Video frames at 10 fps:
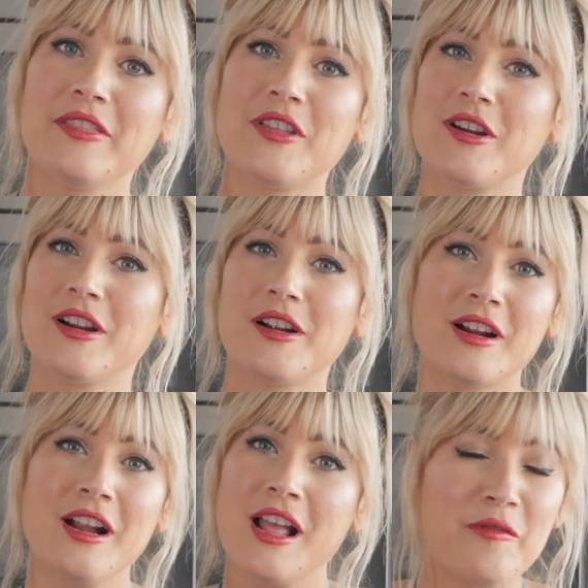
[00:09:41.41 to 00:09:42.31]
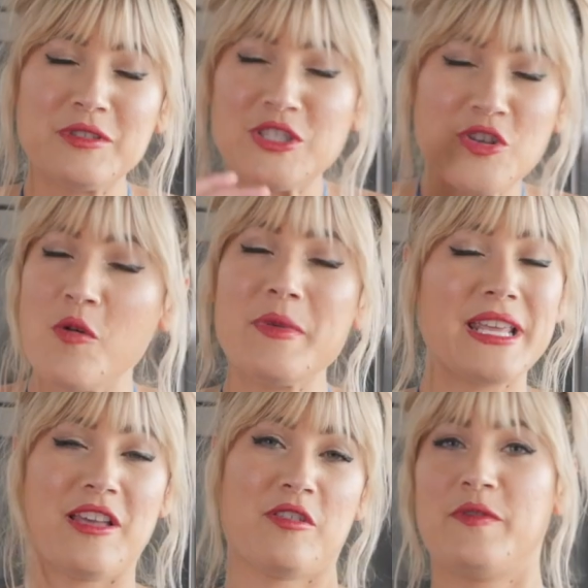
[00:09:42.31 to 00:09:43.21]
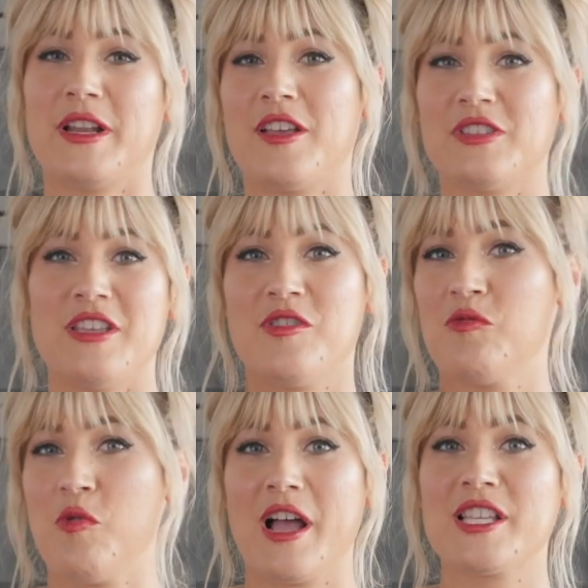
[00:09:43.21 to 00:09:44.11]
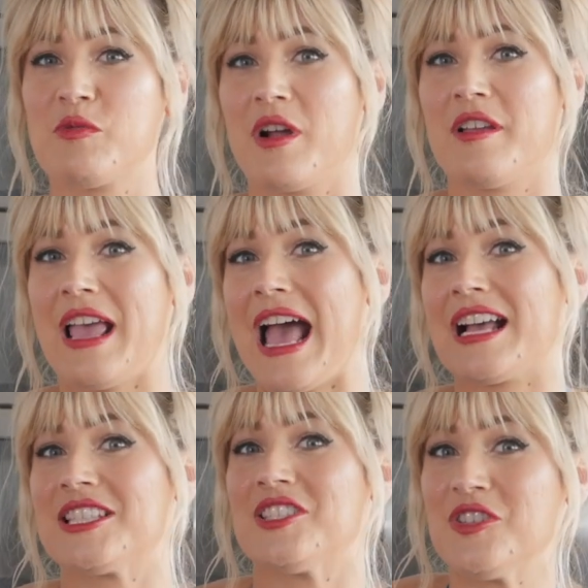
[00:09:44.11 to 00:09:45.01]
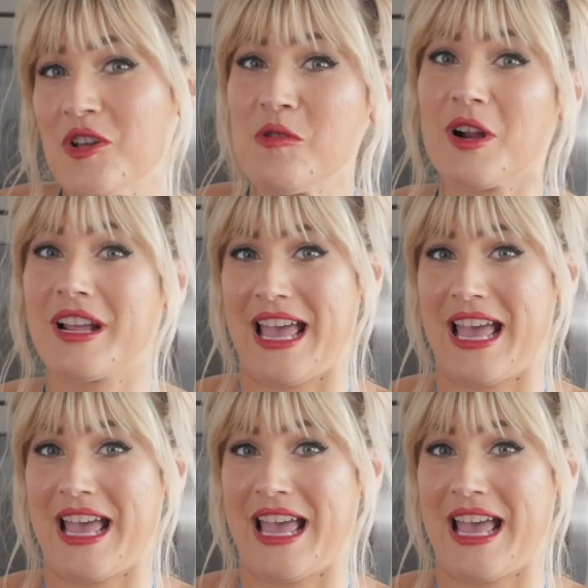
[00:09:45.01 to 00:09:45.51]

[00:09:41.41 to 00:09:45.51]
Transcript: There are so many other videos that you can watch where the hacks do work